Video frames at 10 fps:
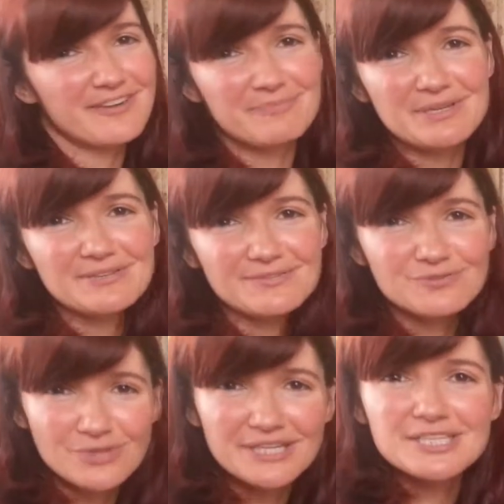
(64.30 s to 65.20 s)
have been
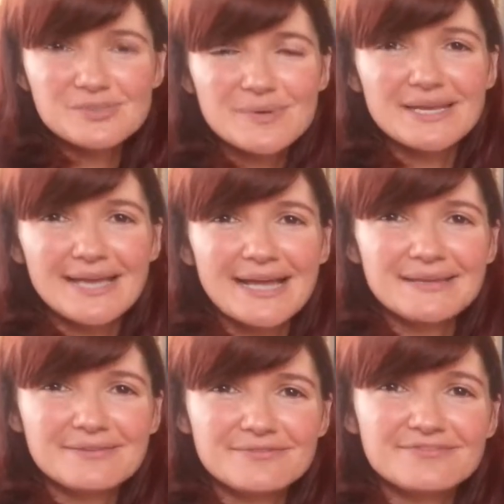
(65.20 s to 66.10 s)
really sweet
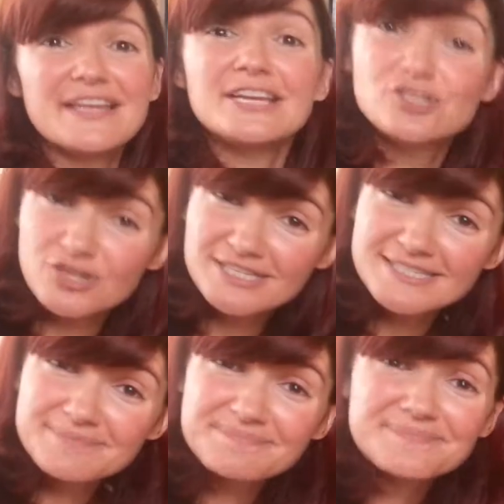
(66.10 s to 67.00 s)
and very
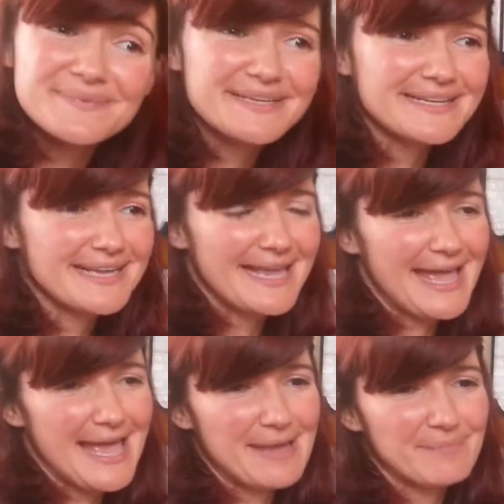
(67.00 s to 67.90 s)
trusting
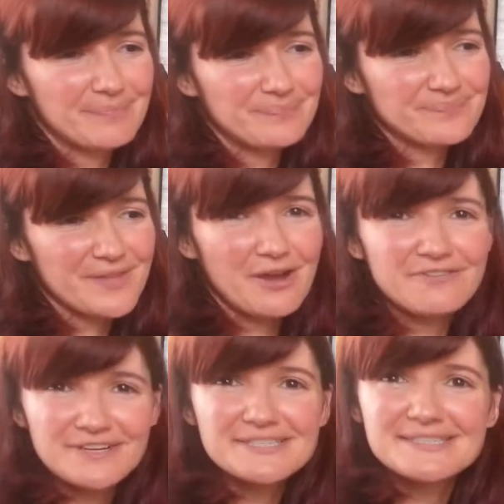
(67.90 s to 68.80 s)
um,
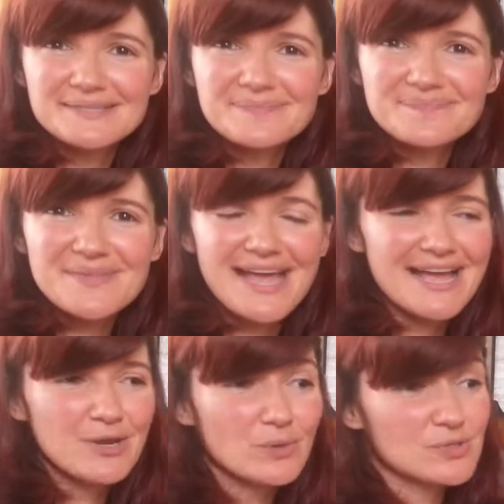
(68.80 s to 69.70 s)
of us.
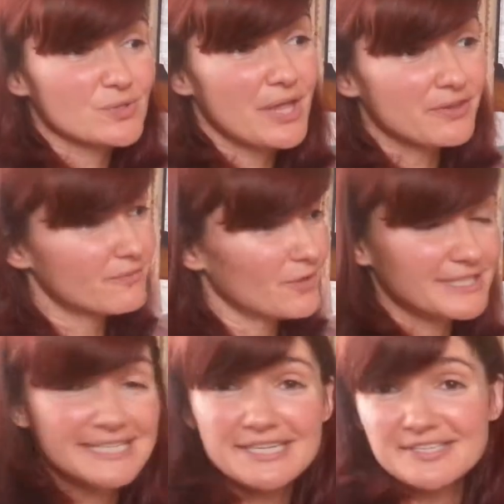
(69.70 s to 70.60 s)
And also the other
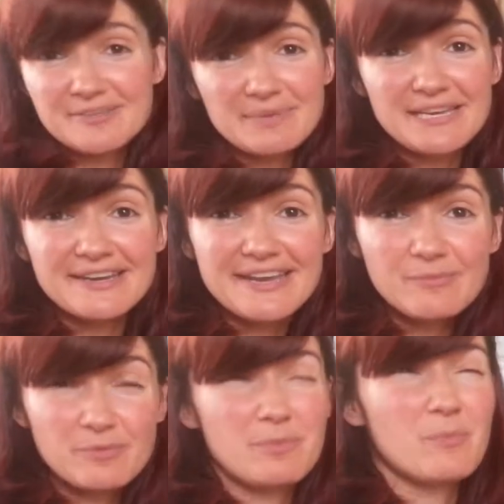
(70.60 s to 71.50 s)
volunteers have been
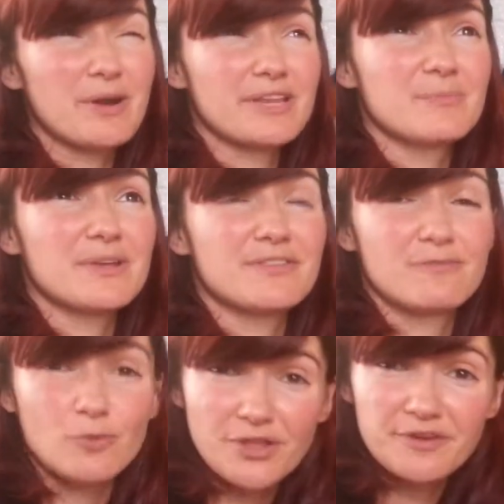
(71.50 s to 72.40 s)
great. We've been working with
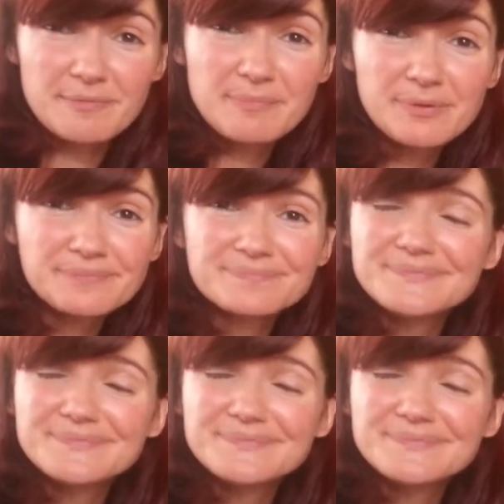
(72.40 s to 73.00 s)
four other people